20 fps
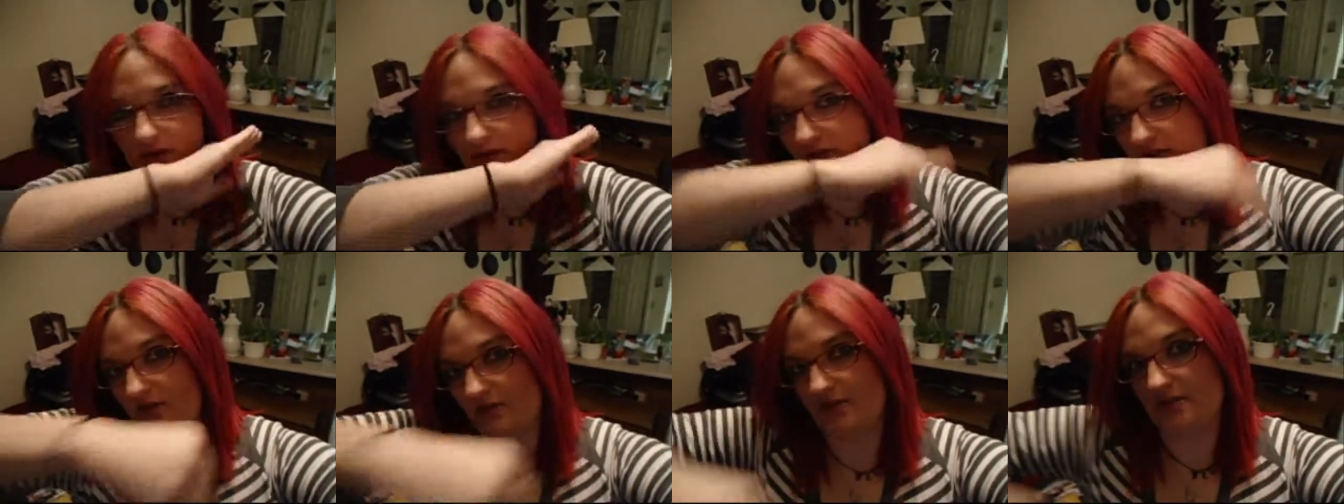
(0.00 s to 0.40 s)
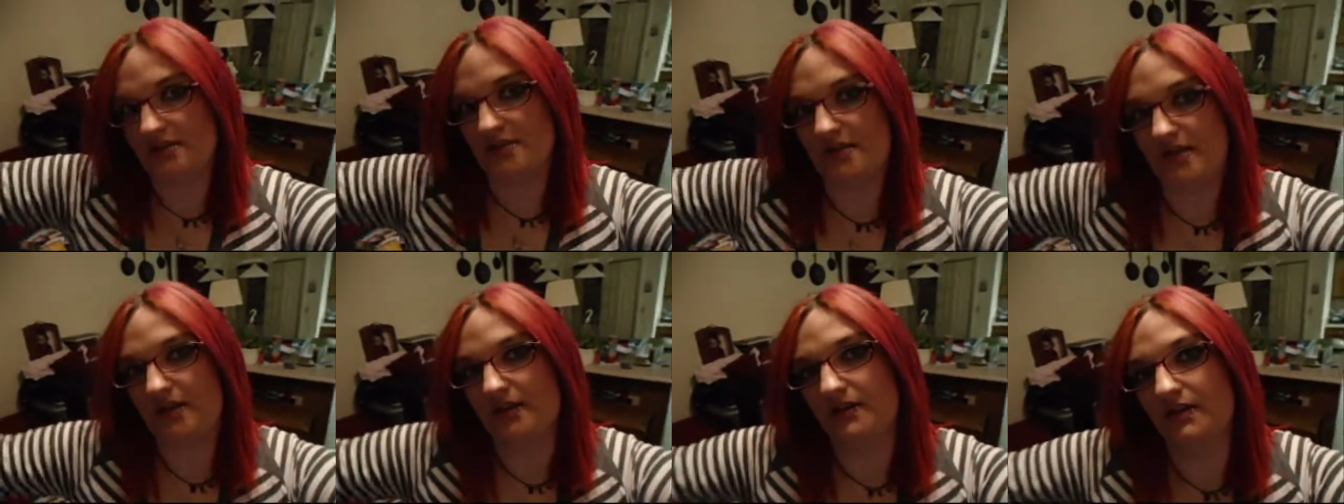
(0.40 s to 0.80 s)
and you can
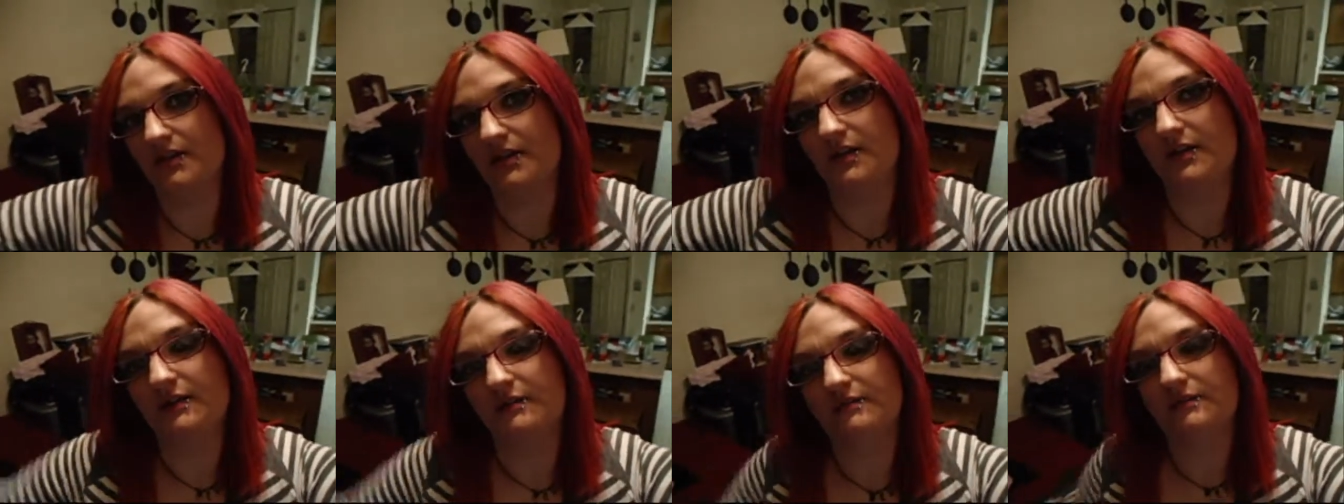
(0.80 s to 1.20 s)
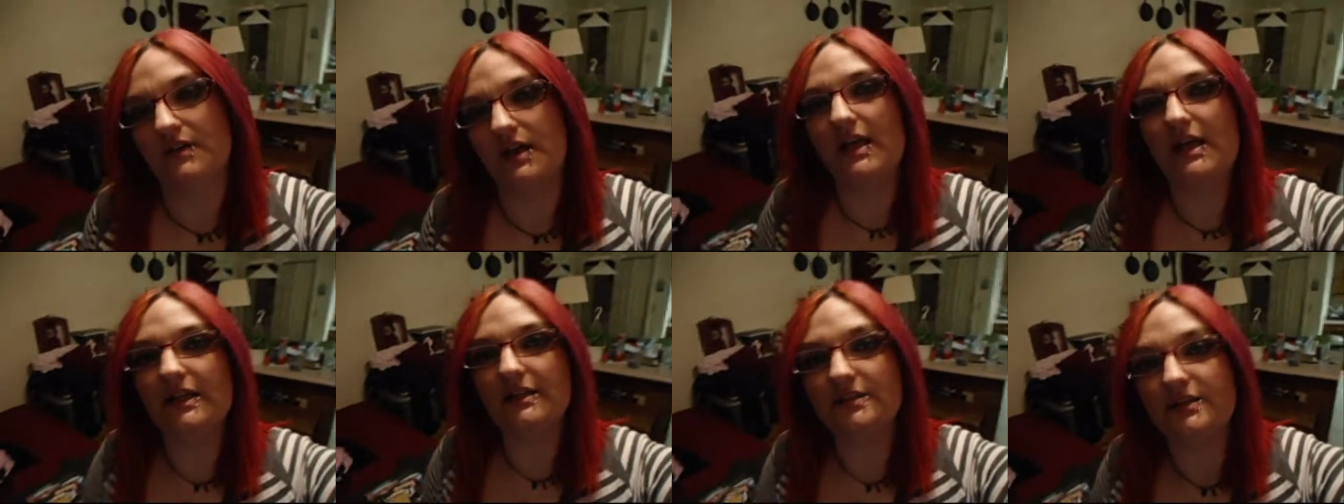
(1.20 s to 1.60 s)
see
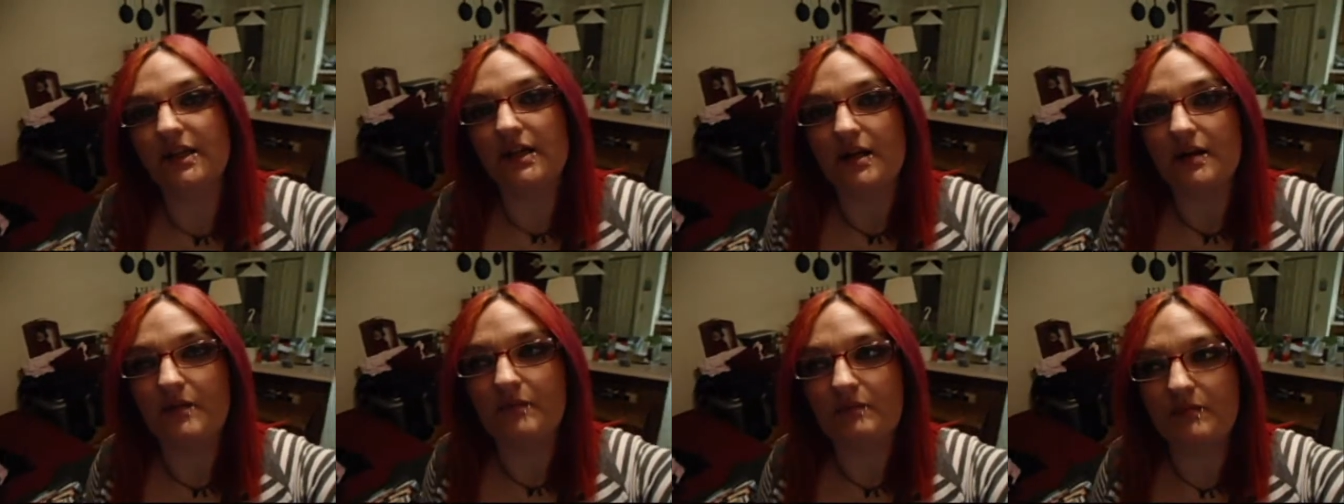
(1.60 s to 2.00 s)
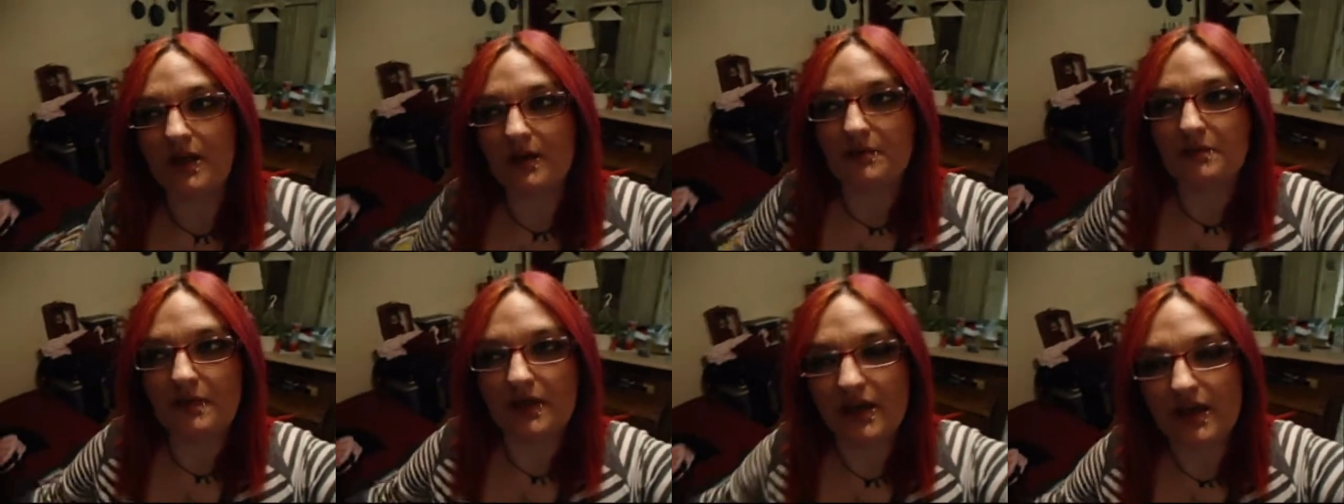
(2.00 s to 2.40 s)
and
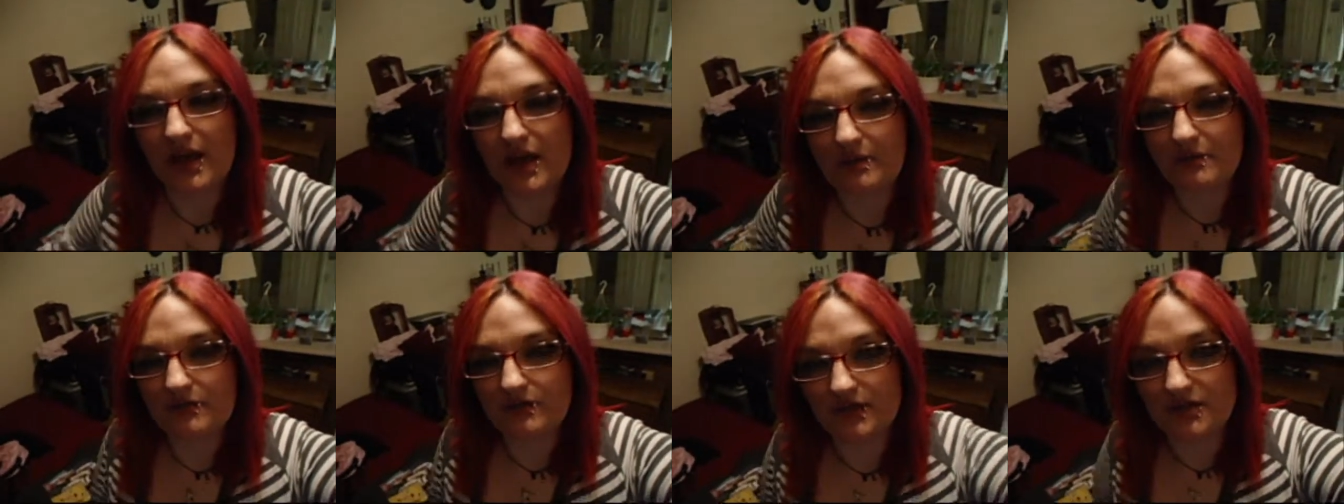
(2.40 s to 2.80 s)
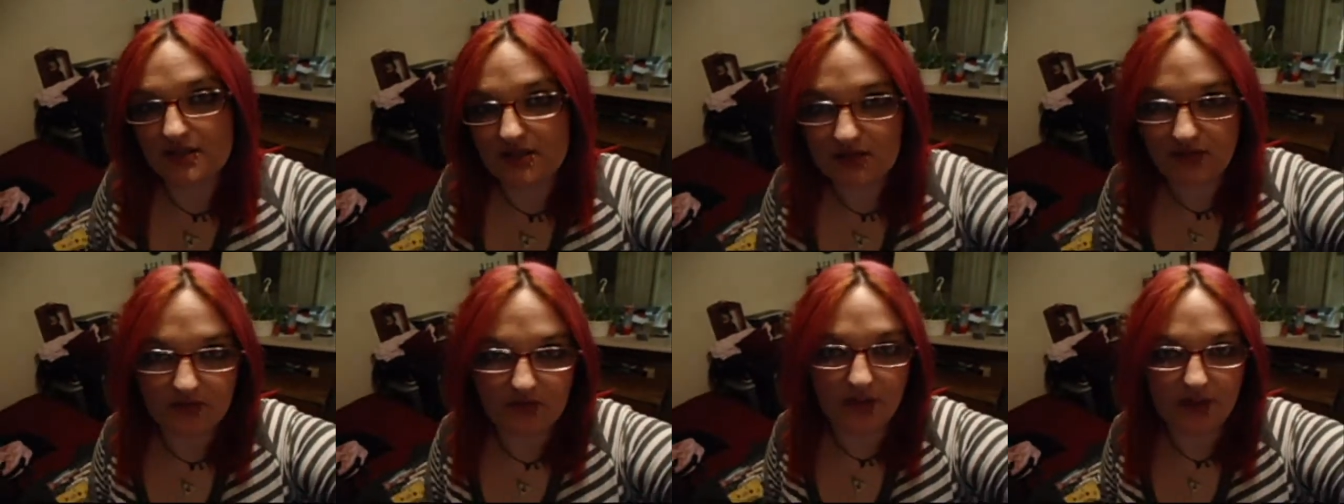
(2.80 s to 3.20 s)
maybe make a game of it,
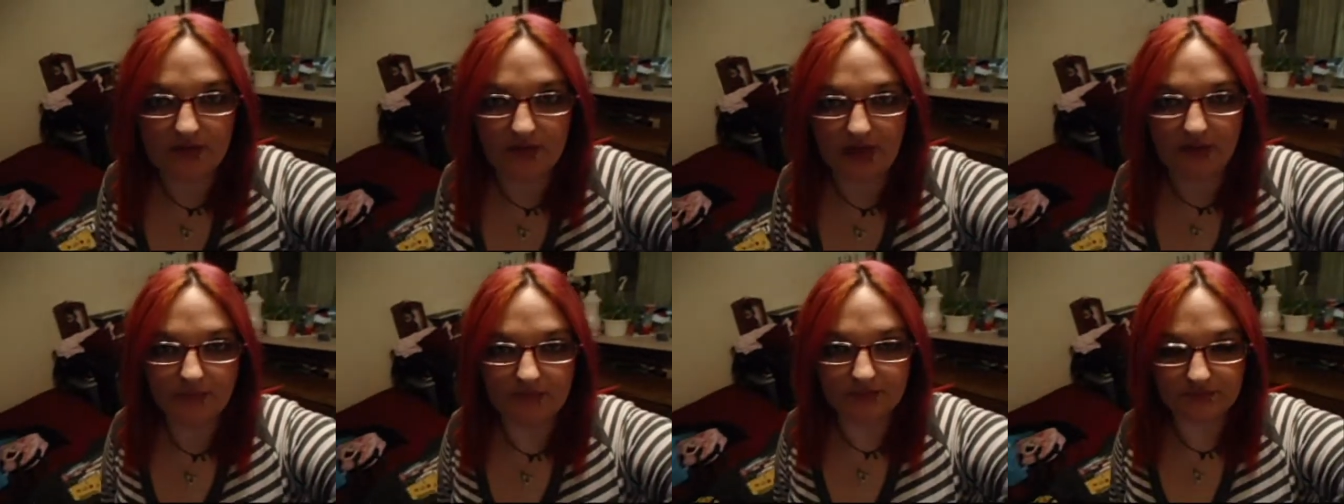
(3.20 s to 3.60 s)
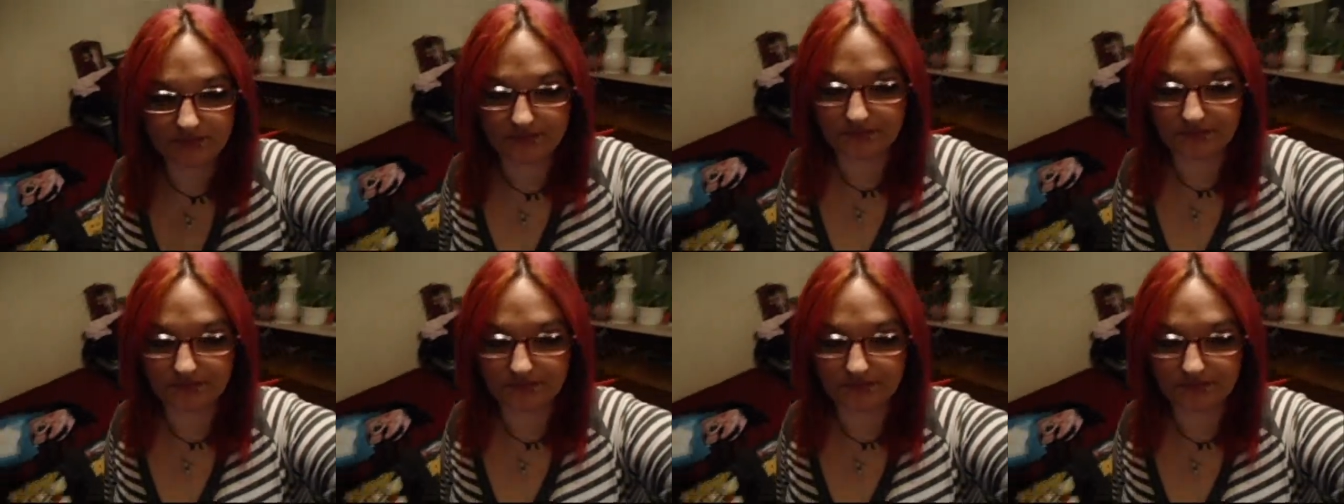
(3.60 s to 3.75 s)
see if you got it right.